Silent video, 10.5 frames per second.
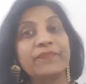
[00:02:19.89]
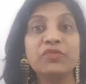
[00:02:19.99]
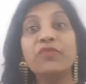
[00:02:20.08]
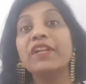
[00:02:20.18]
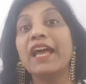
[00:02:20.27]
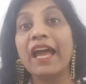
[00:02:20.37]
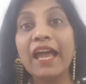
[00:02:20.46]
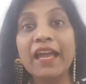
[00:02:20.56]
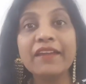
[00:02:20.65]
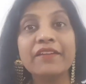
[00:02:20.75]
who will
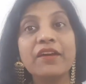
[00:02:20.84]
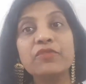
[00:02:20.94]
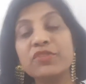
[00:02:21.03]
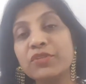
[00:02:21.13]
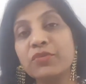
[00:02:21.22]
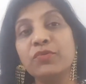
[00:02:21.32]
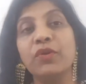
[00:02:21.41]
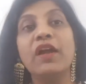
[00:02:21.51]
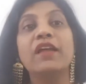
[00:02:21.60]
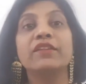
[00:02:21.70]
hang around you
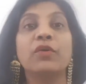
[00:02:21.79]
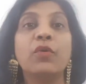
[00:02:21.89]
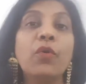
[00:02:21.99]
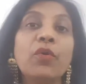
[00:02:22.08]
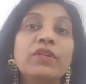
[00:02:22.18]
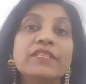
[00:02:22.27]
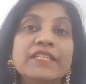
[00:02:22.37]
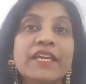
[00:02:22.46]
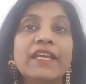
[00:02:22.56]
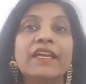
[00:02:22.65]
the whole
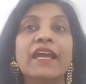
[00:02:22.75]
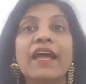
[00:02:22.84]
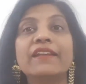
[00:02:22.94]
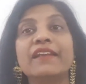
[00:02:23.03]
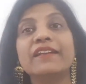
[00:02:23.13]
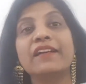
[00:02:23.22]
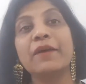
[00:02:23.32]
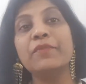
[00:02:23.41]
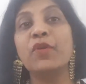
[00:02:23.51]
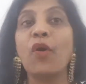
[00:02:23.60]
day and can
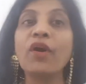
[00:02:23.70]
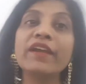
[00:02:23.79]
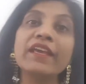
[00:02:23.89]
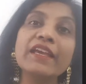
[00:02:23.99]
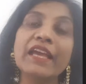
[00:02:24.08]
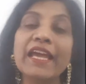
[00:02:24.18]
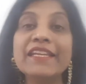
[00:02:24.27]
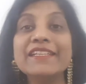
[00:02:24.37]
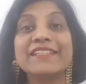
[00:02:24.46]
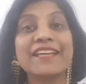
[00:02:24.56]
come knocking
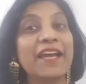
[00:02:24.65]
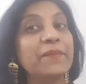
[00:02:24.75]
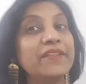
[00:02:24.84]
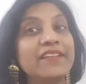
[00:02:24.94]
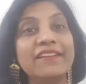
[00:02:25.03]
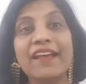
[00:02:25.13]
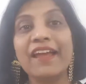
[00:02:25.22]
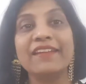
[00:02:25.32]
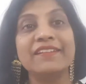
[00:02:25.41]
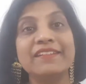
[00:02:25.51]
any time in the
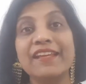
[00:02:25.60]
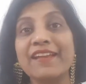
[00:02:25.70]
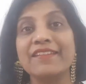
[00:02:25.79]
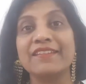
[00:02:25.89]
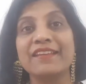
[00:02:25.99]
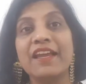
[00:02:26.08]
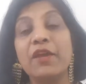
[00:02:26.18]
night, yes,